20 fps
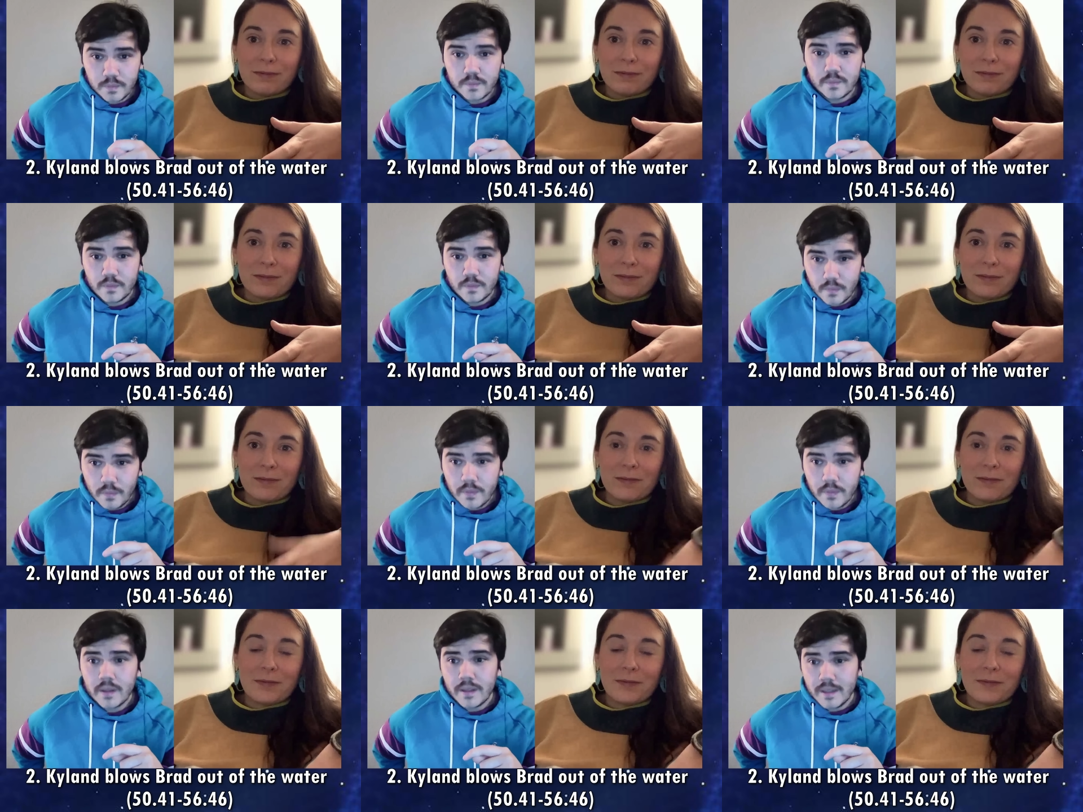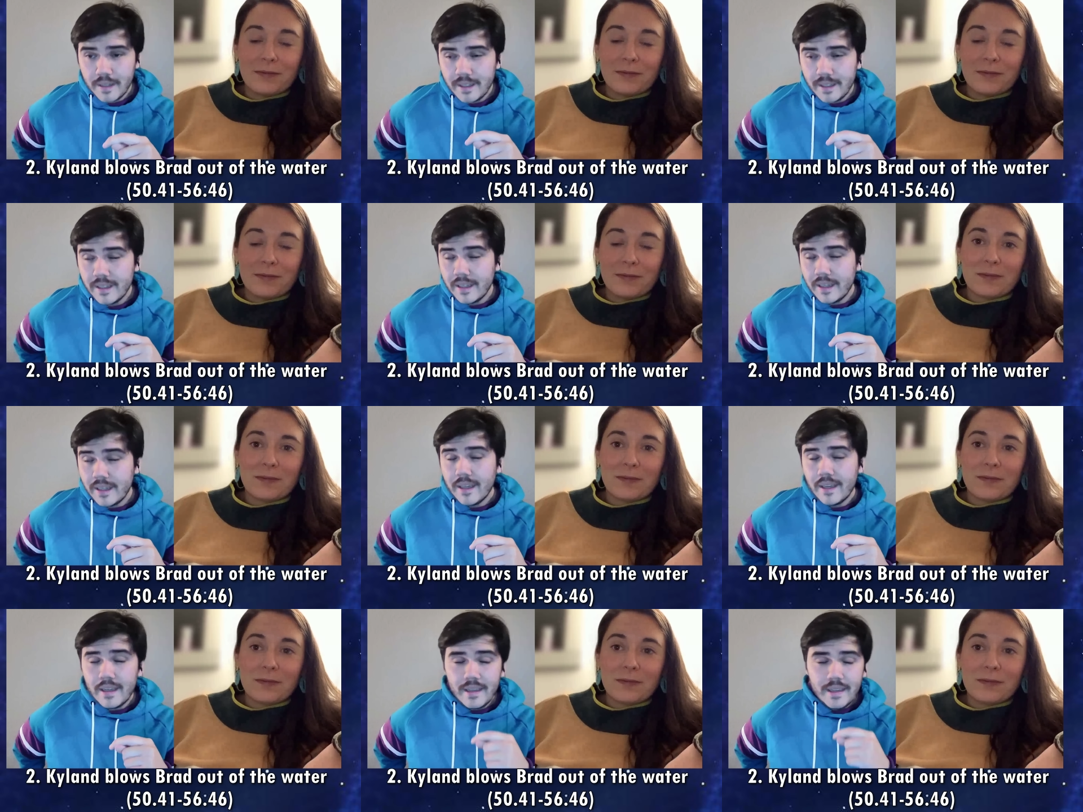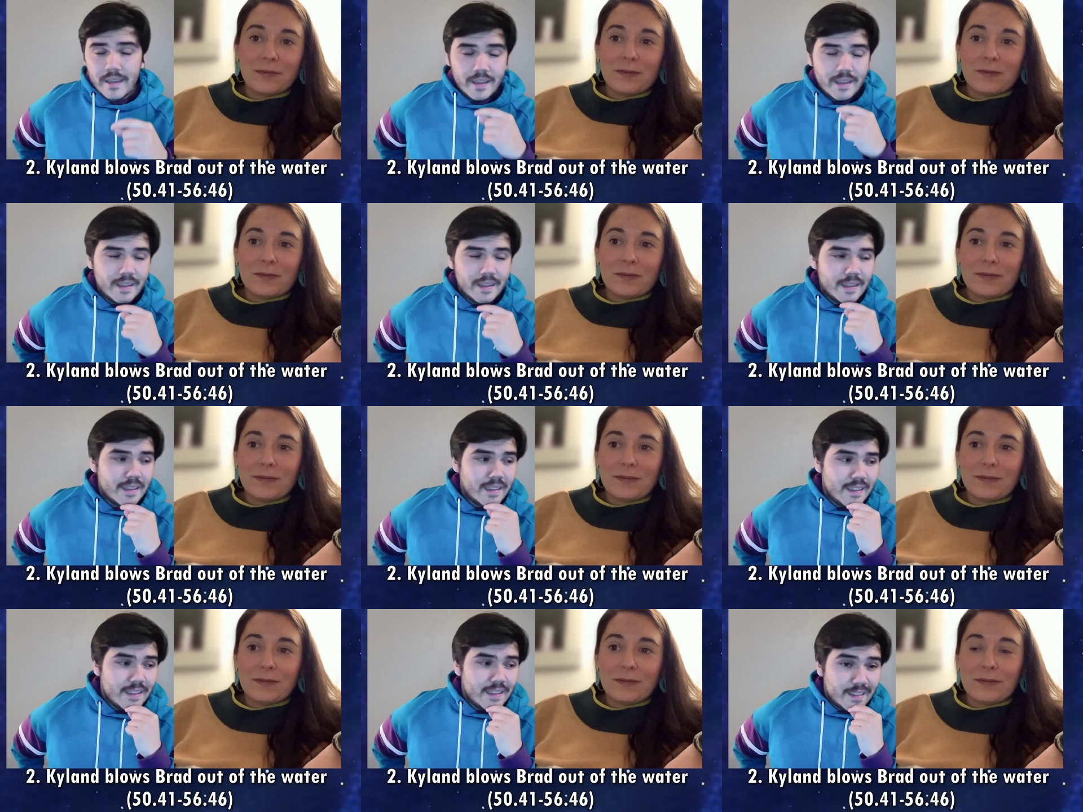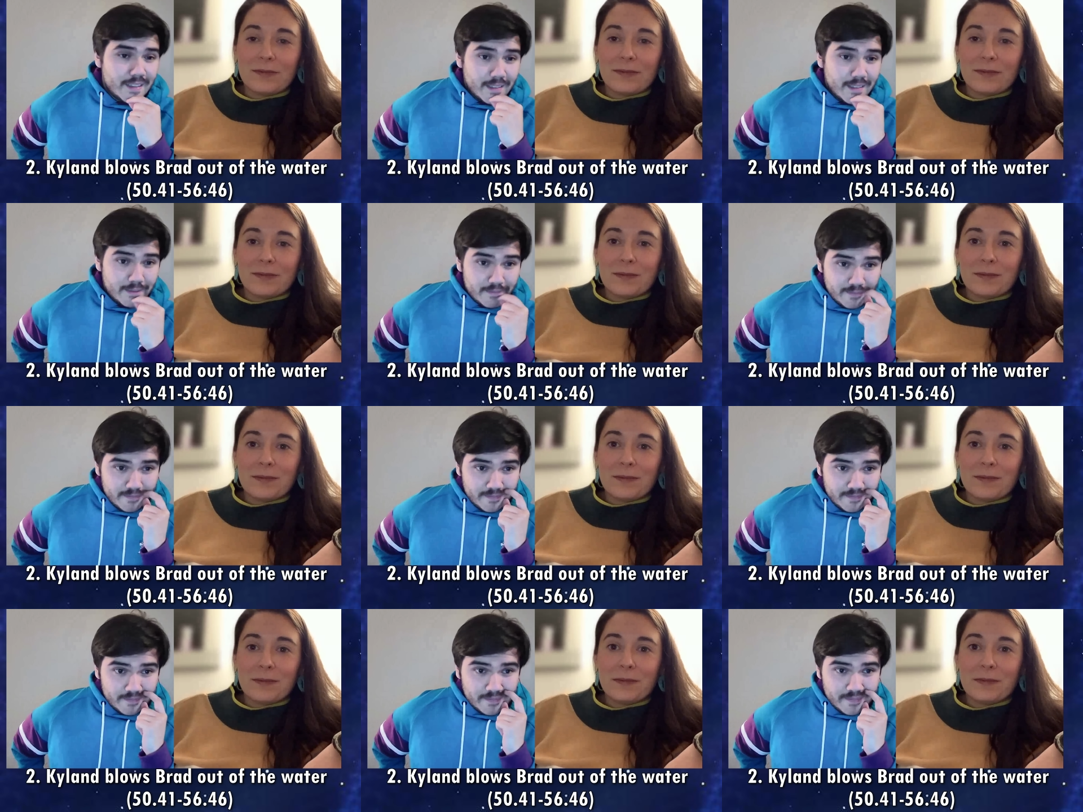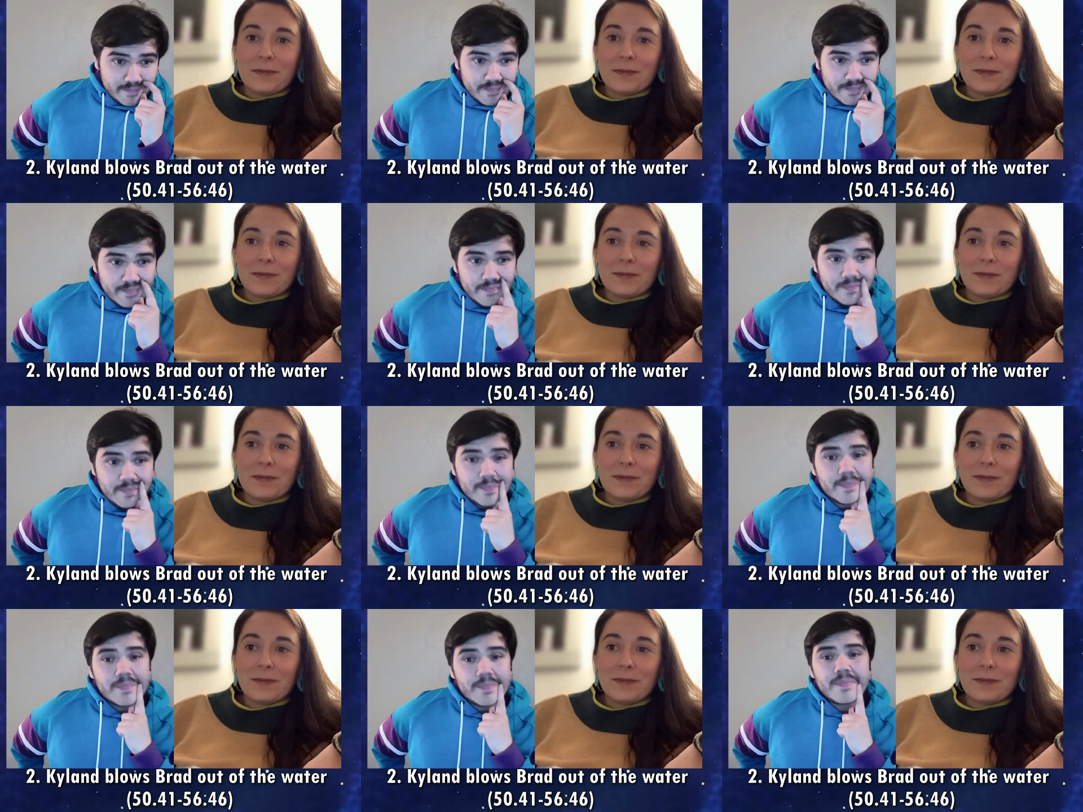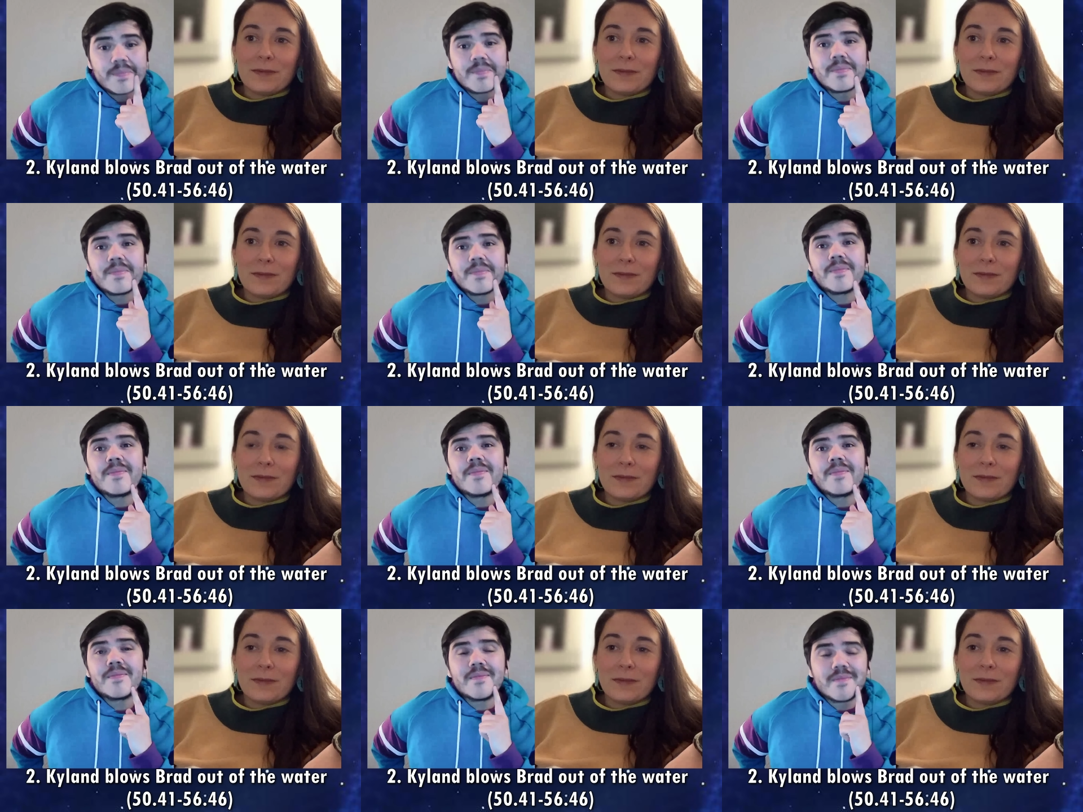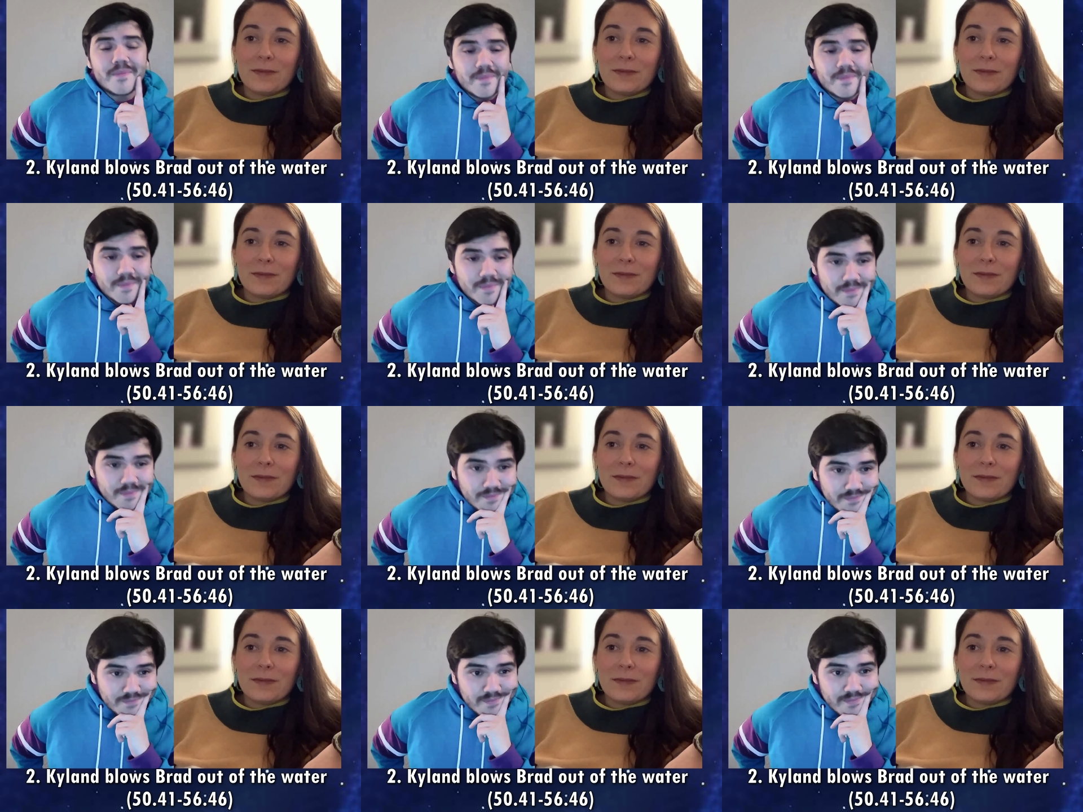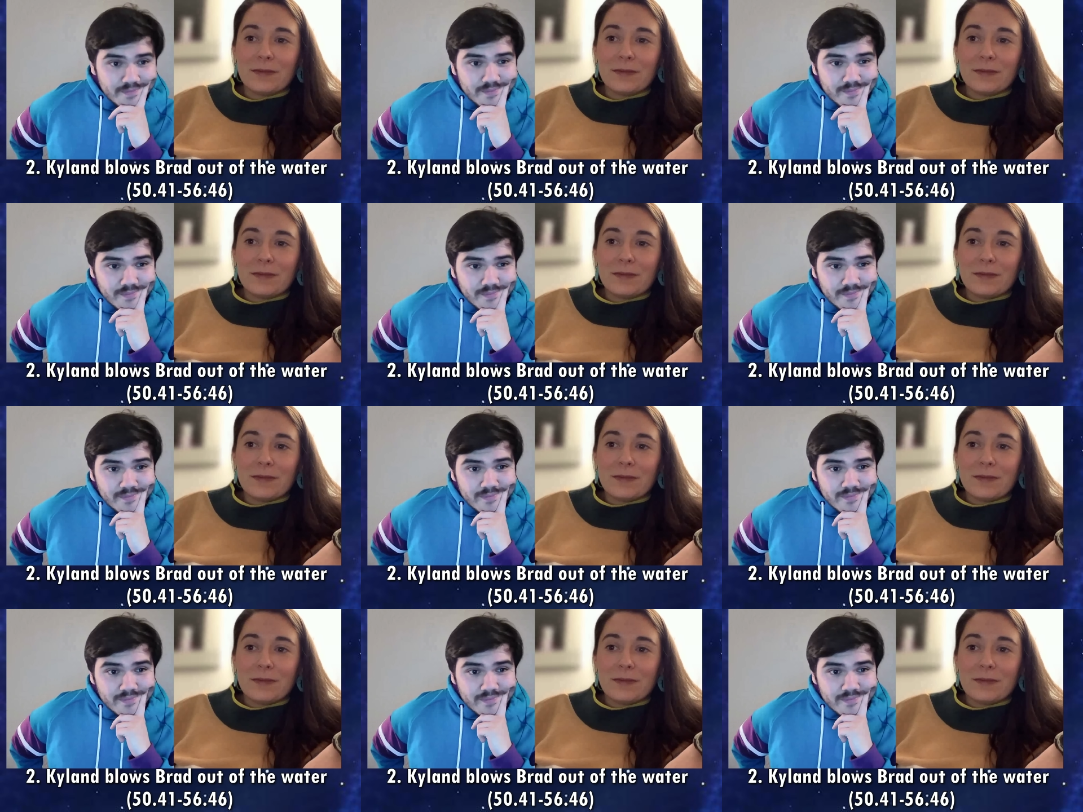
(silence)